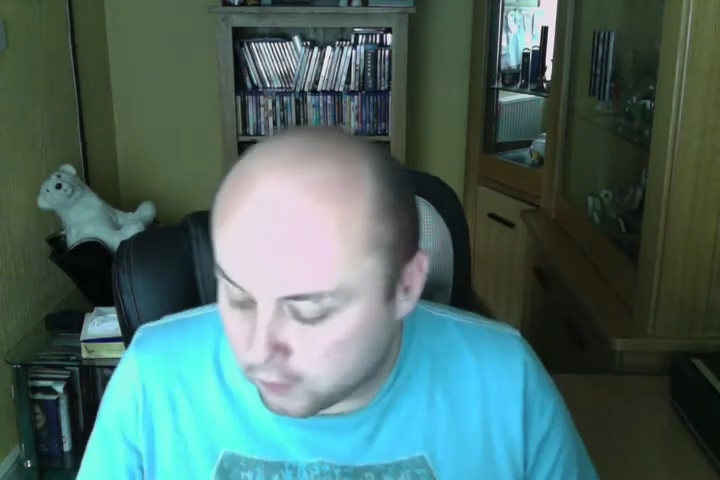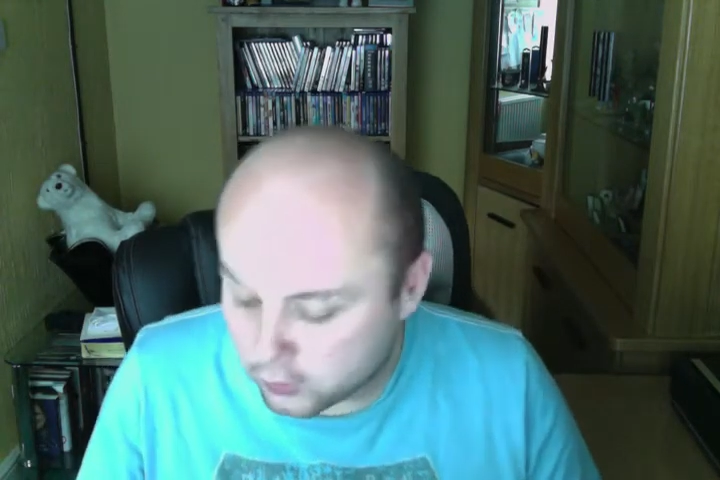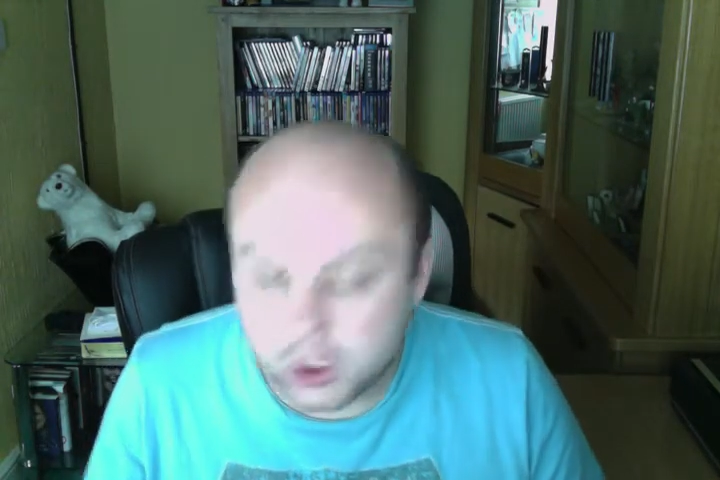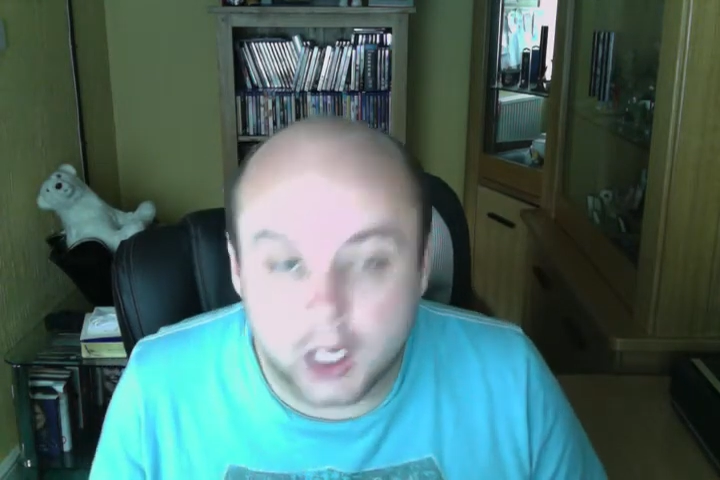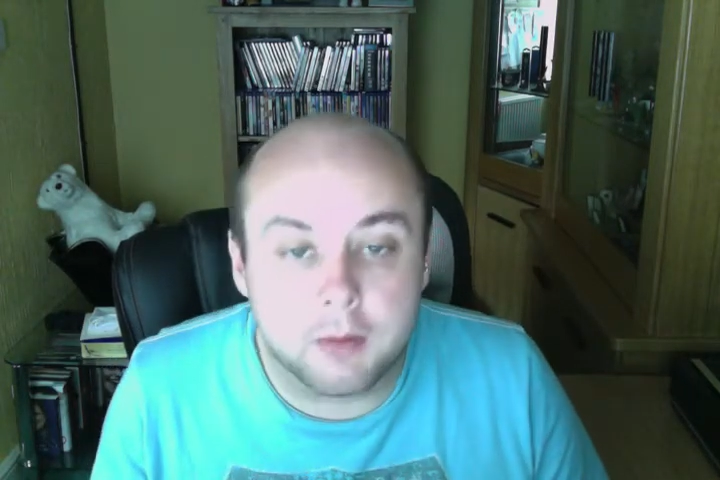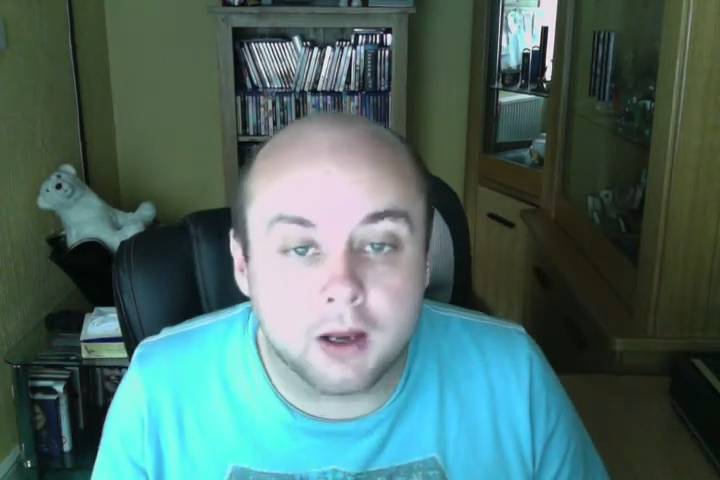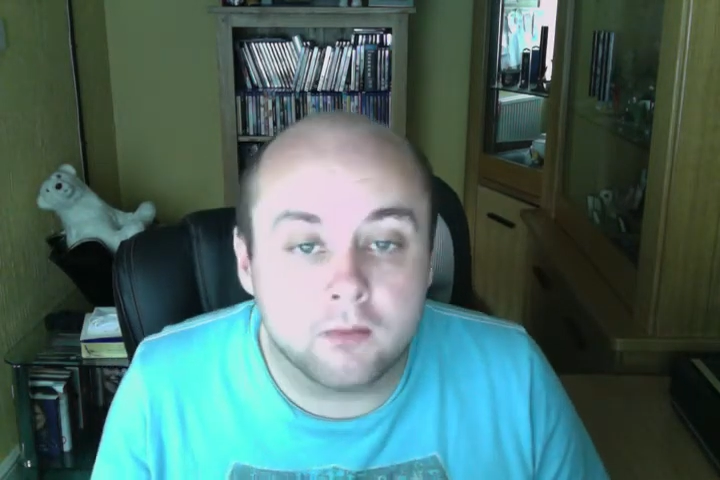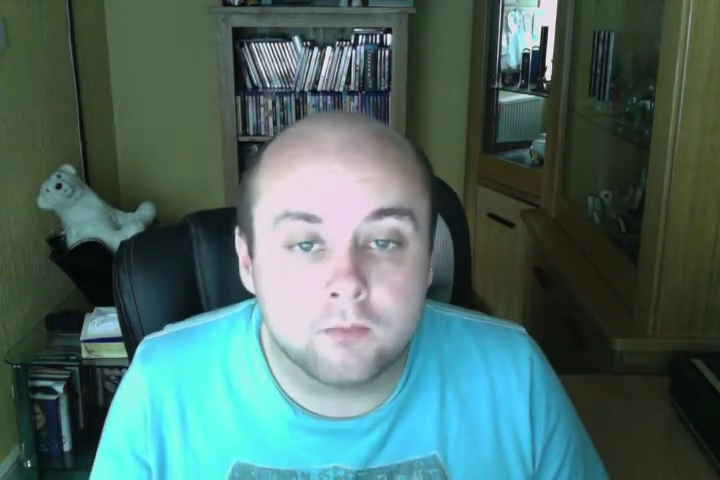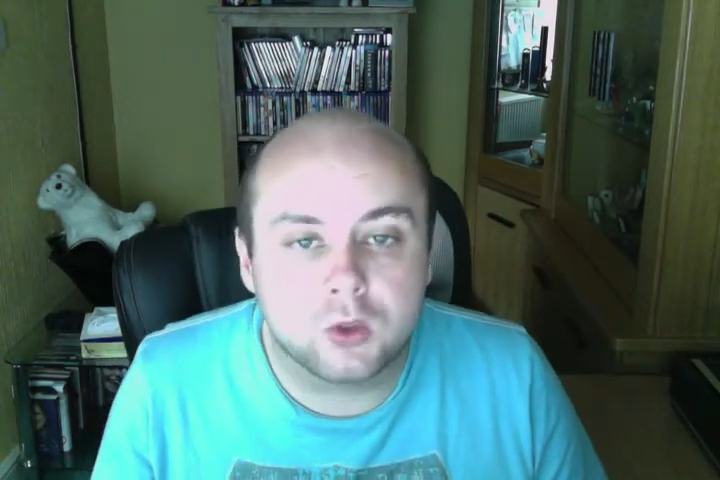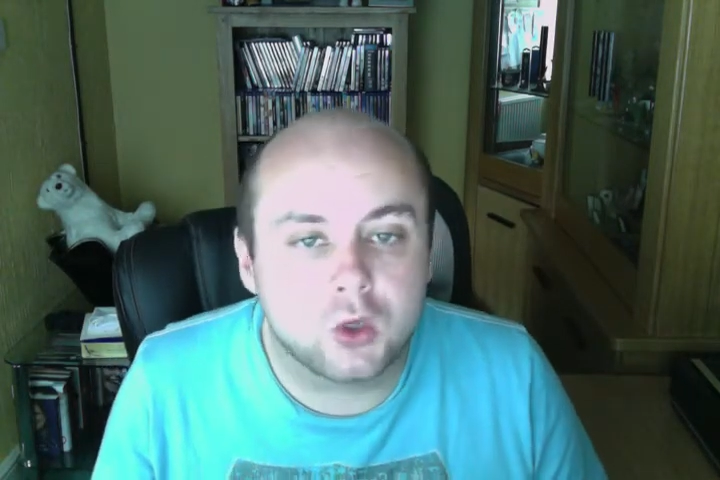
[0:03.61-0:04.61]
of
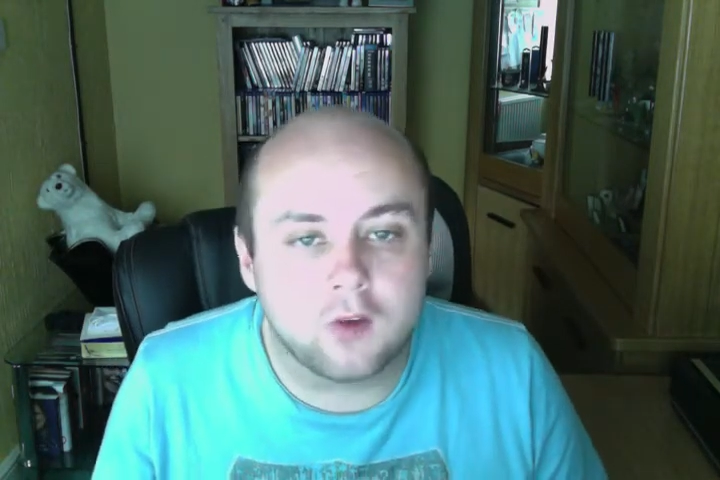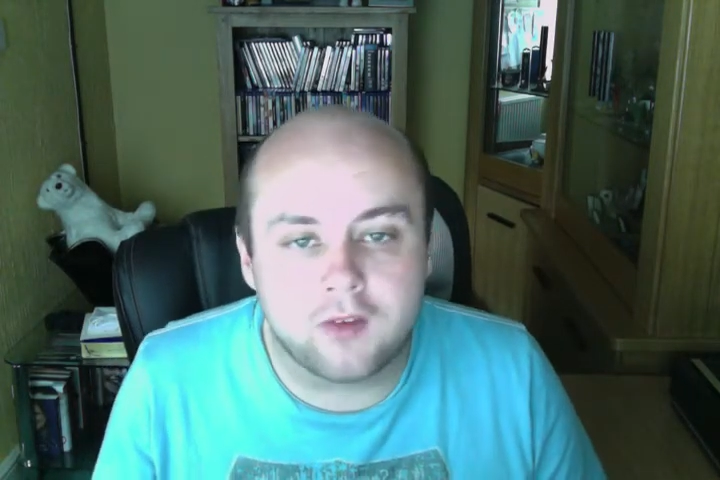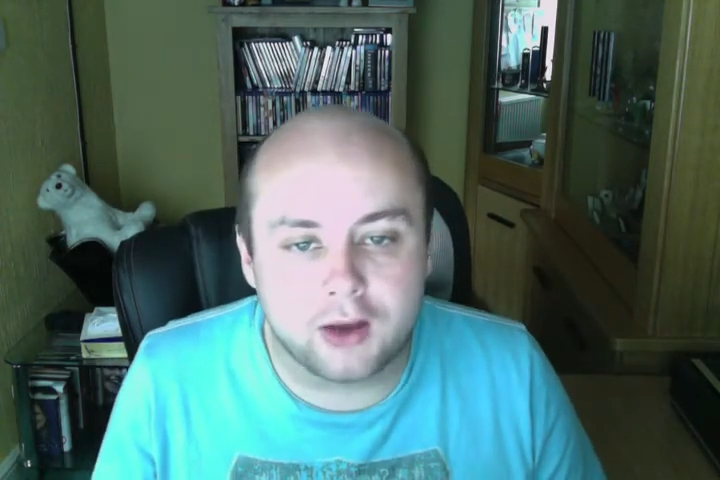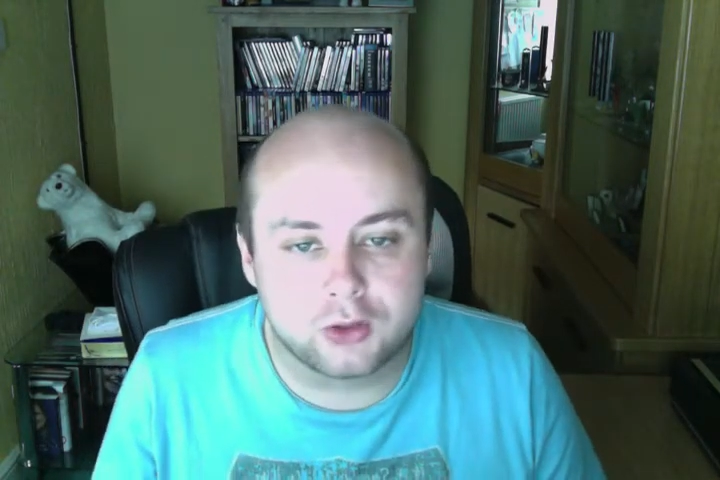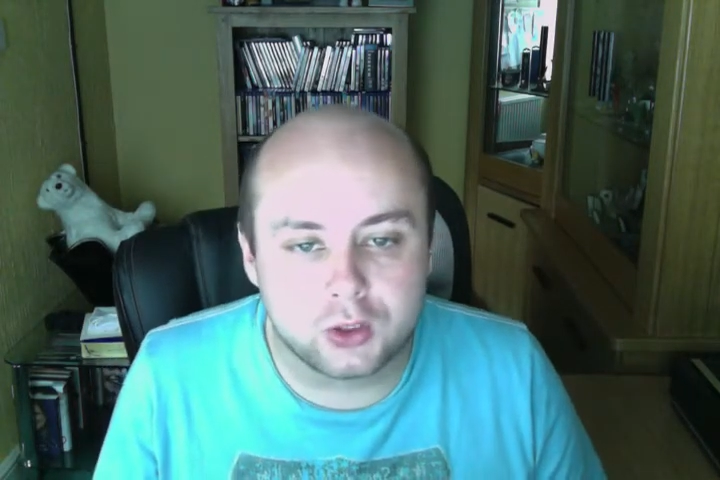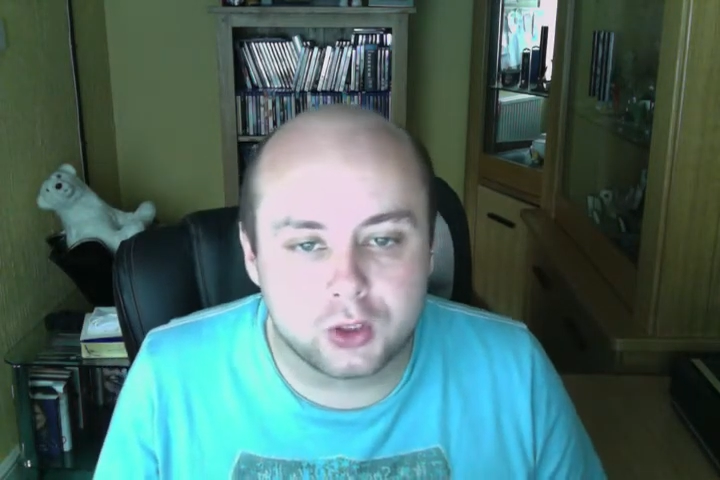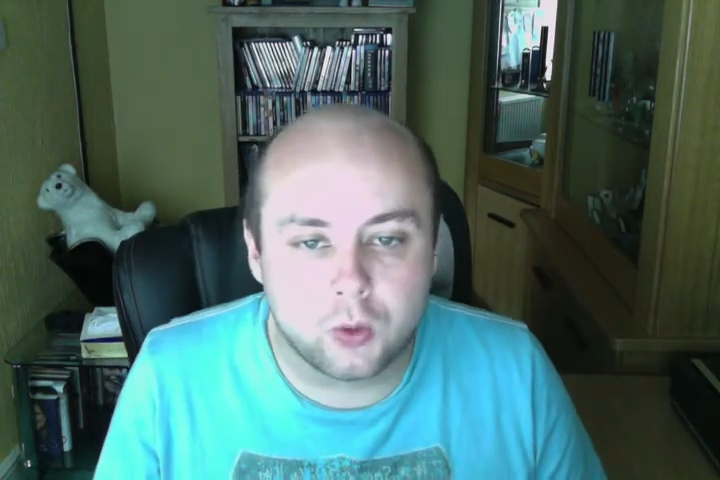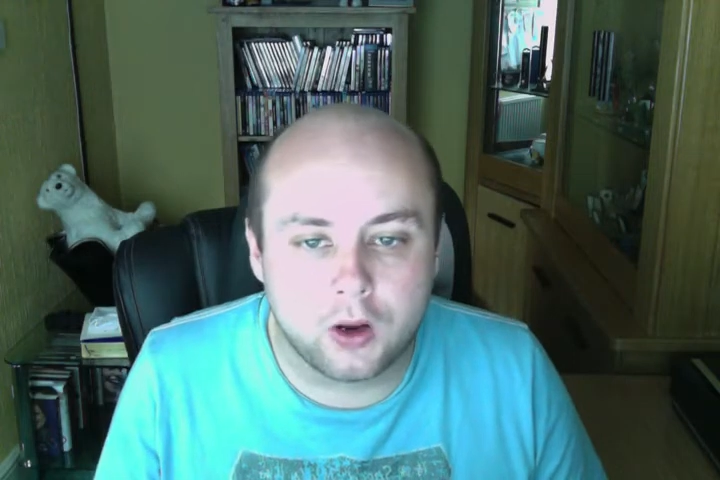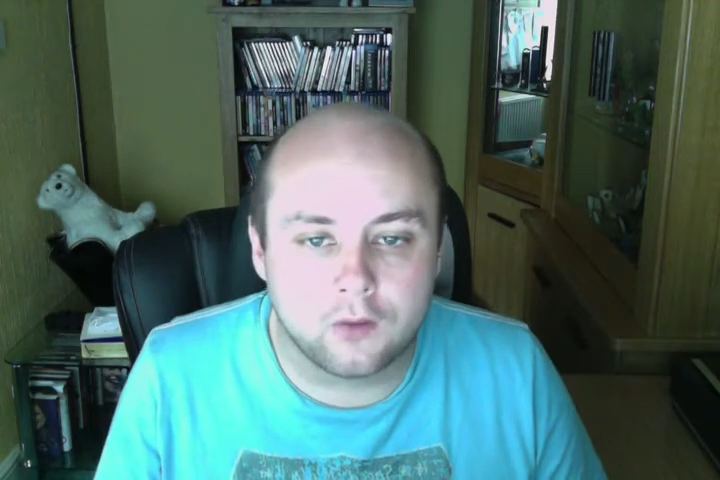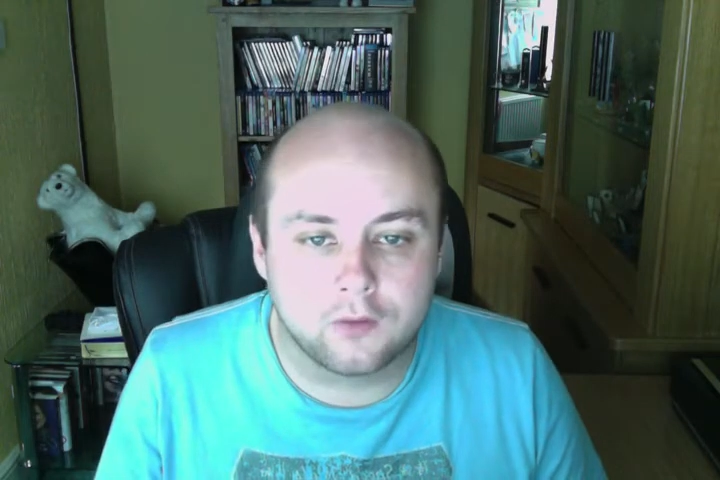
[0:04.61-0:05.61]
October
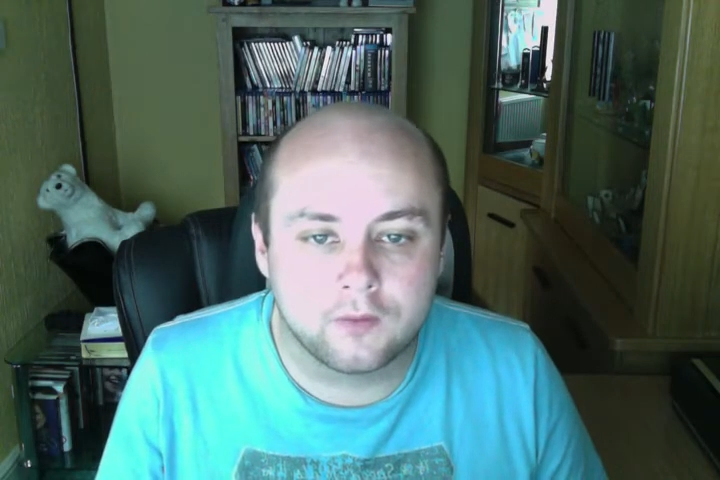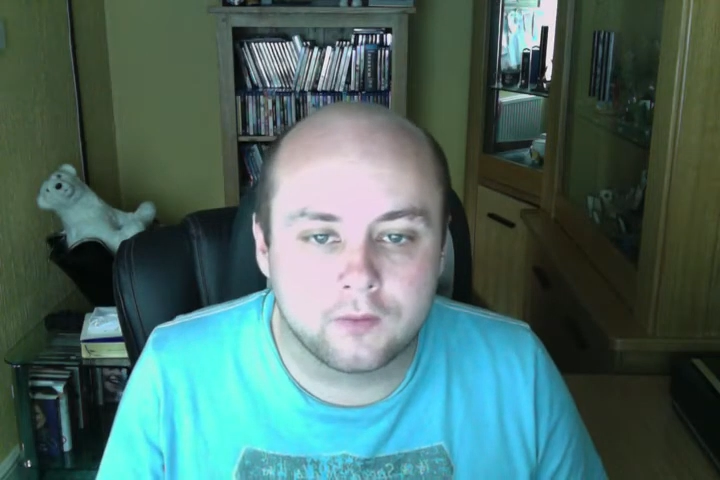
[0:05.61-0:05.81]
2012.